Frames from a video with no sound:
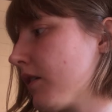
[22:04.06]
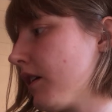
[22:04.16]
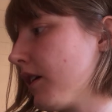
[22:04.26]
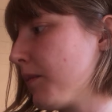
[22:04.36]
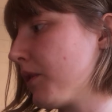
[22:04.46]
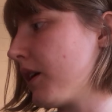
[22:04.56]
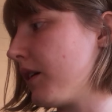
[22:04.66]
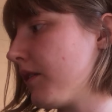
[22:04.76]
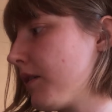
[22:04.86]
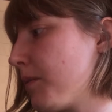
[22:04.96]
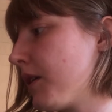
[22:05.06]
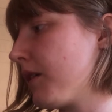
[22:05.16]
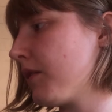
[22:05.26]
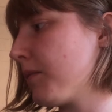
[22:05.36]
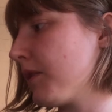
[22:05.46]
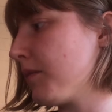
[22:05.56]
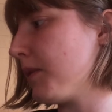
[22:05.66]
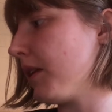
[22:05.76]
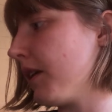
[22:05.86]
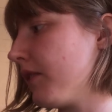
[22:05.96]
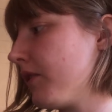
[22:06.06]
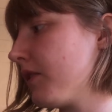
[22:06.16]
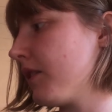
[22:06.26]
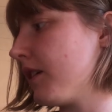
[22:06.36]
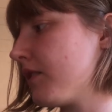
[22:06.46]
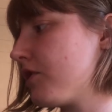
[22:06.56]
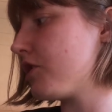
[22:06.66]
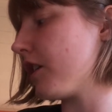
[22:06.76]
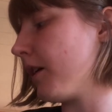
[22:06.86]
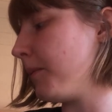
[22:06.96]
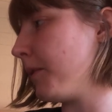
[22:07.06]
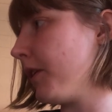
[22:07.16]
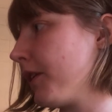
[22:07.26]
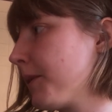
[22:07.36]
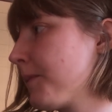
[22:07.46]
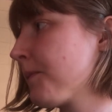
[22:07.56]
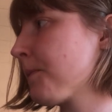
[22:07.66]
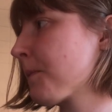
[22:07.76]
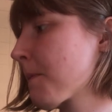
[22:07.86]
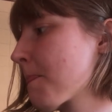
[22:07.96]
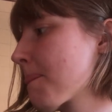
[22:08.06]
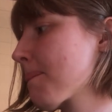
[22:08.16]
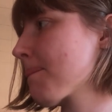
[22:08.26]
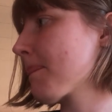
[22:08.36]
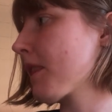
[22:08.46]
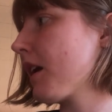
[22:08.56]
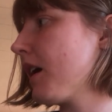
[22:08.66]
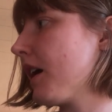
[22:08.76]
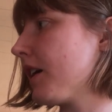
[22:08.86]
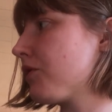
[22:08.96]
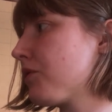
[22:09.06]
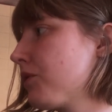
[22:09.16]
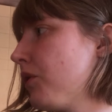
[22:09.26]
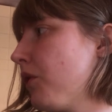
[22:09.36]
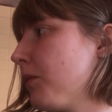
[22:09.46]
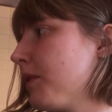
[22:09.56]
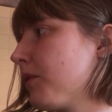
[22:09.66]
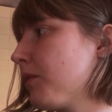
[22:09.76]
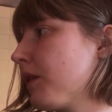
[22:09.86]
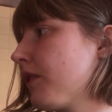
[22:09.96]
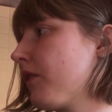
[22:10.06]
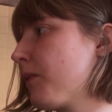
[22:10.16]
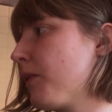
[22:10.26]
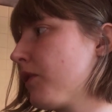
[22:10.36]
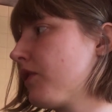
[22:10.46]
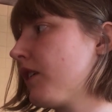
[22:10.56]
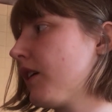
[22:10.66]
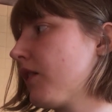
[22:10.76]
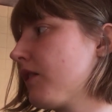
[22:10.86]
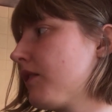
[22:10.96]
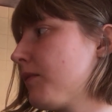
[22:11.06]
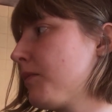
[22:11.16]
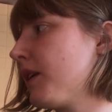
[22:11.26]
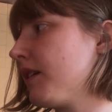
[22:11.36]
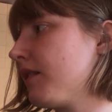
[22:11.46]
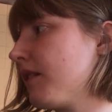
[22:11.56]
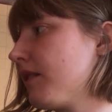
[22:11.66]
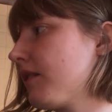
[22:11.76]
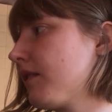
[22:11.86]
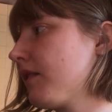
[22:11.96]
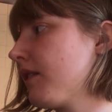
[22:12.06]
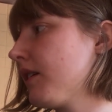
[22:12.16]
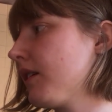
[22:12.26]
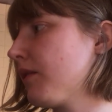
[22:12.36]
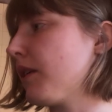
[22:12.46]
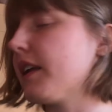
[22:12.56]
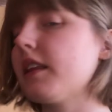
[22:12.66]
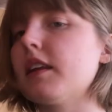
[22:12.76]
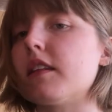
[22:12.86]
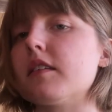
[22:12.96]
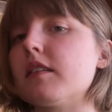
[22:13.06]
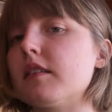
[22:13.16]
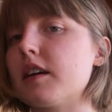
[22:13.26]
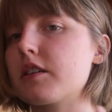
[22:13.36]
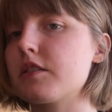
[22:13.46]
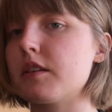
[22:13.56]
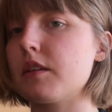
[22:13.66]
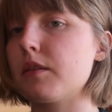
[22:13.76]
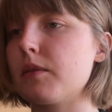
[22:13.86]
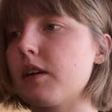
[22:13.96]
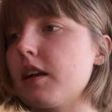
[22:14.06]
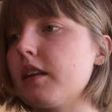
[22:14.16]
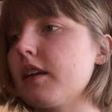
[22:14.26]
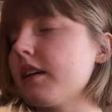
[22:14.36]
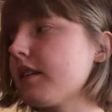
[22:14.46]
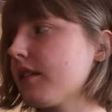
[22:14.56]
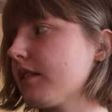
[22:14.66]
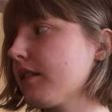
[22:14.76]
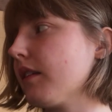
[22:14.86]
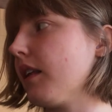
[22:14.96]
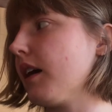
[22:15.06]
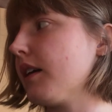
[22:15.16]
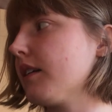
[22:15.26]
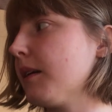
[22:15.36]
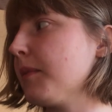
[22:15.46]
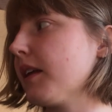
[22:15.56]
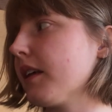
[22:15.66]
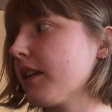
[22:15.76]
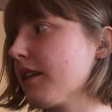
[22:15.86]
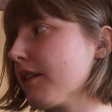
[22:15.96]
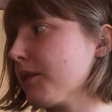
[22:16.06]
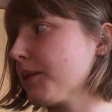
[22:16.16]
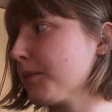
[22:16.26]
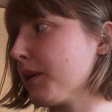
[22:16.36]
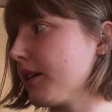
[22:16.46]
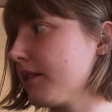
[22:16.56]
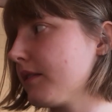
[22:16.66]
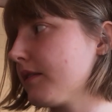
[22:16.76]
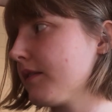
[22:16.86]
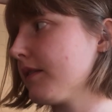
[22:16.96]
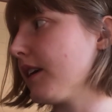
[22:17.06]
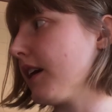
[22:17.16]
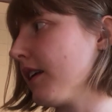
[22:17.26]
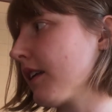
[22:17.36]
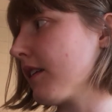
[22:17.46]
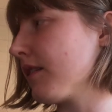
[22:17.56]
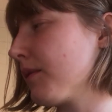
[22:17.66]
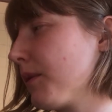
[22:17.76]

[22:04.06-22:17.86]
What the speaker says: our daily prayers. The prayers must be lived. That's J.R. Miller. A true home is one of the most sacred places. I think this is actually the one I liked a lot. I mean, I like the other one, but I like this